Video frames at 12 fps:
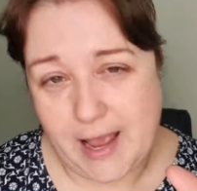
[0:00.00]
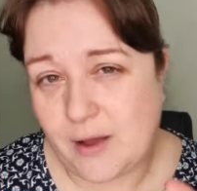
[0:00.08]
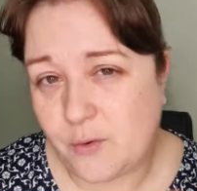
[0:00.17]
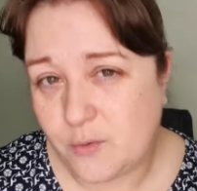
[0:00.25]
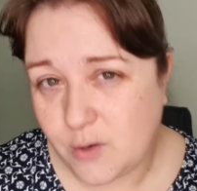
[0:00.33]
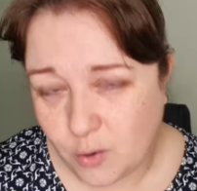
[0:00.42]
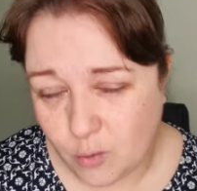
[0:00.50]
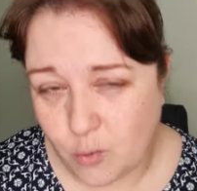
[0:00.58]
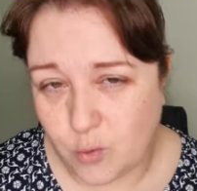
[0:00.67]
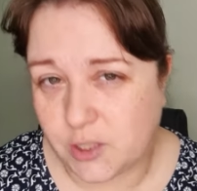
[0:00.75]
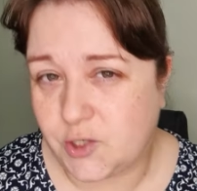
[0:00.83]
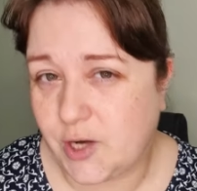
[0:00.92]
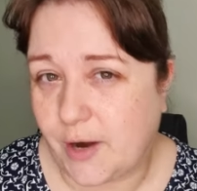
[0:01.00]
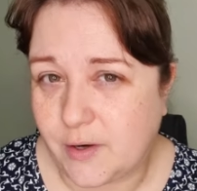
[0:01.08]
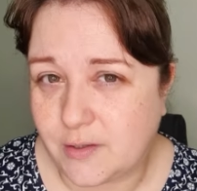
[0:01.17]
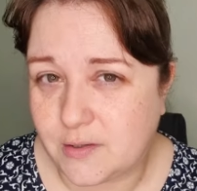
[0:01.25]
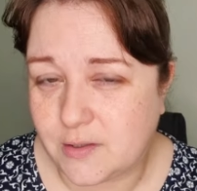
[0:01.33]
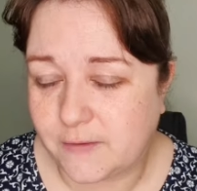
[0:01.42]
or the gerund.
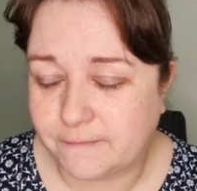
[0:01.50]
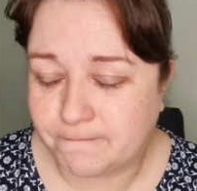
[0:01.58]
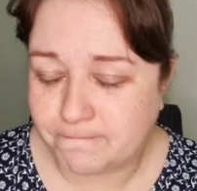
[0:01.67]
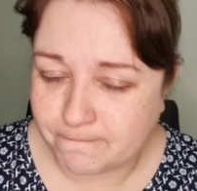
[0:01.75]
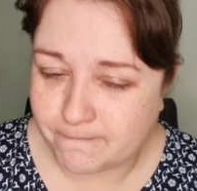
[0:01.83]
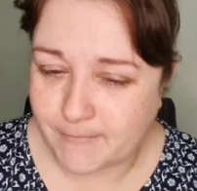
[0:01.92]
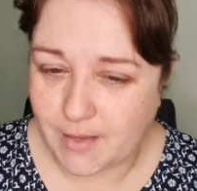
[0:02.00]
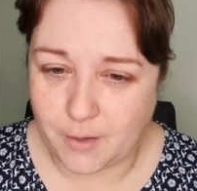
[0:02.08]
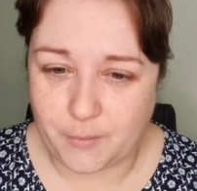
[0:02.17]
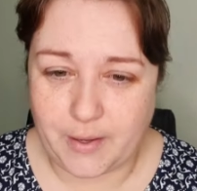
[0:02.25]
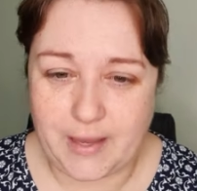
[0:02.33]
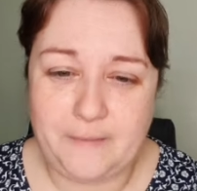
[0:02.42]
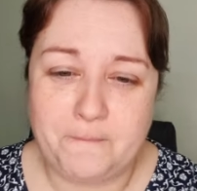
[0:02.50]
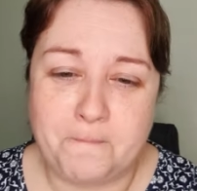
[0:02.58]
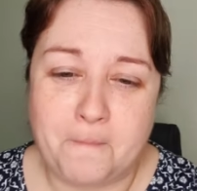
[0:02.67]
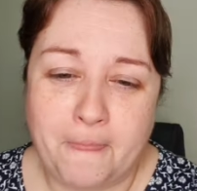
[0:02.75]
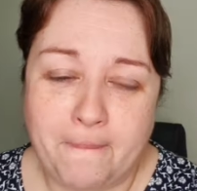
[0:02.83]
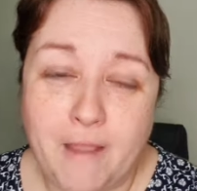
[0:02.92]
Okay,
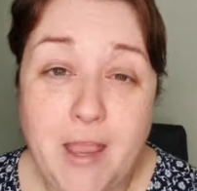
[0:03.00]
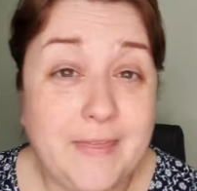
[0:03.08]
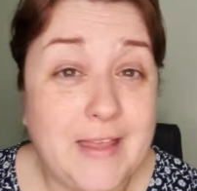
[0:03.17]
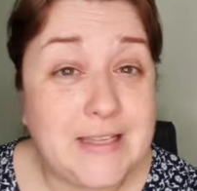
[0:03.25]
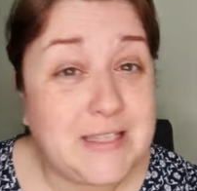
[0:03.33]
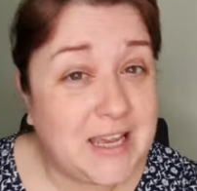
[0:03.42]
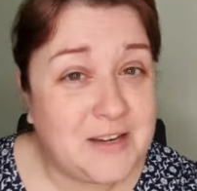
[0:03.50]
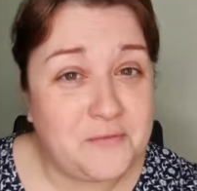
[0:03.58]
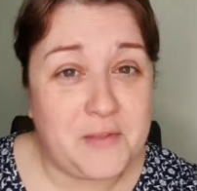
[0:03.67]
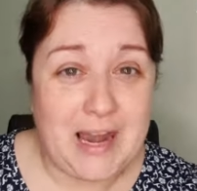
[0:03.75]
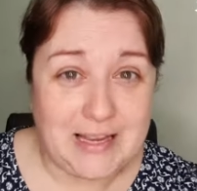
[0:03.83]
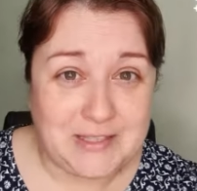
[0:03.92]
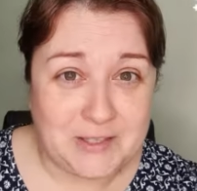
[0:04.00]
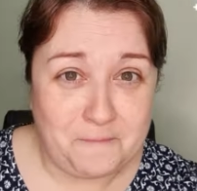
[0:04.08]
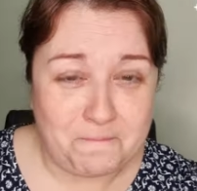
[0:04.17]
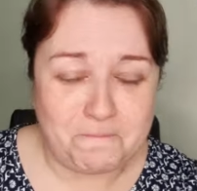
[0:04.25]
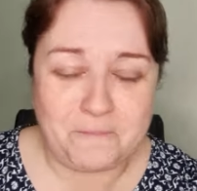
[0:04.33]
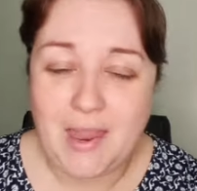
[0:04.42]
that's the end of the lesson.
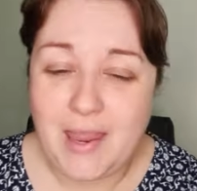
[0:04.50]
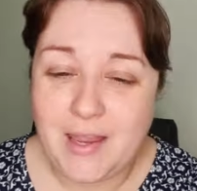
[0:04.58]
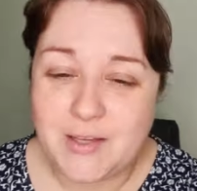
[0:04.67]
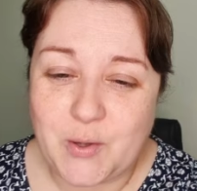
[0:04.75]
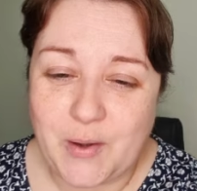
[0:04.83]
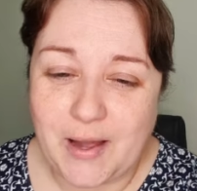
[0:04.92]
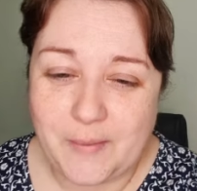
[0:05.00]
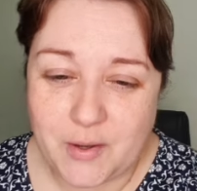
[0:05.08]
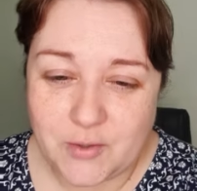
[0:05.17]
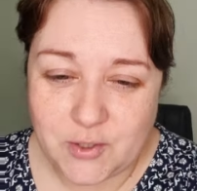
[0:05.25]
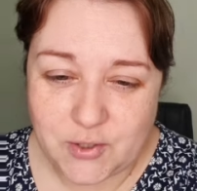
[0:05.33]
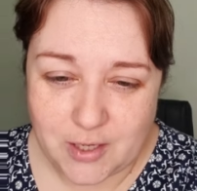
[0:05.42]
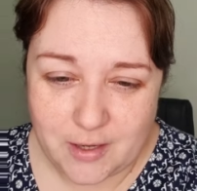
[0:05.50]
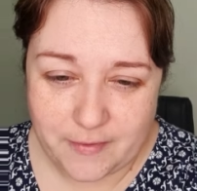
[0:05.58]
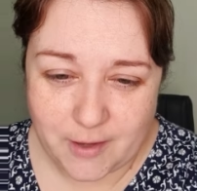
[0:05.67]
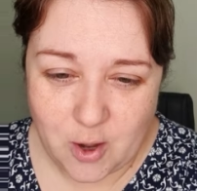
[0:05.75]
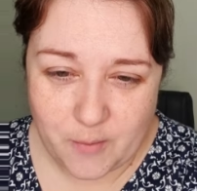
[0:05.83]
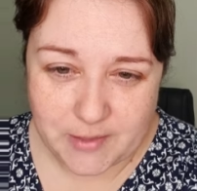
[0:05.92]
So I'm going to turn the comments back